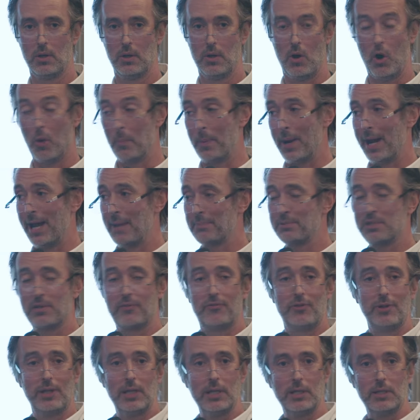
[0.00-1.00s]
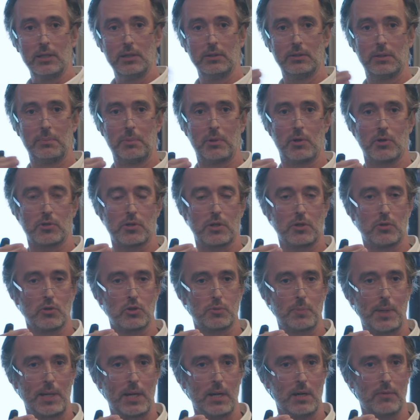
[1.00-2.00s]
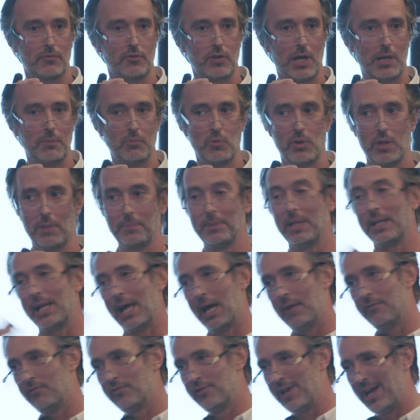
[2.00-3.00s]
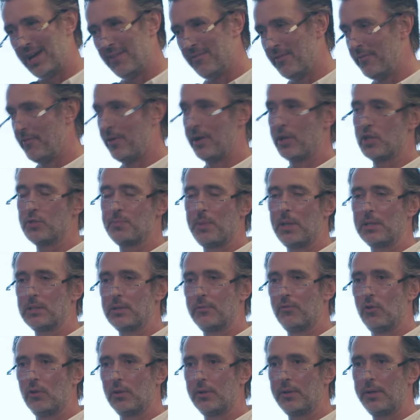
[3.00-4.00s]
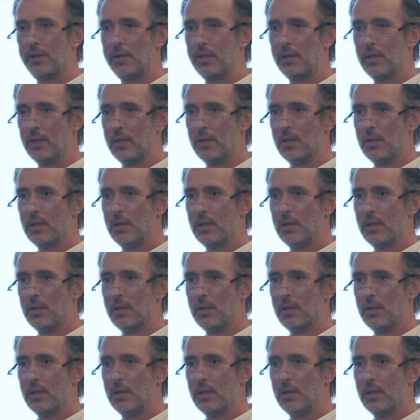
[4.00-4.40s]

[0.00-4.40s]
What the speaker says: Or perhaps they're feeling guilty because they don't spend enough time with them that they have to have a very expensive holiday?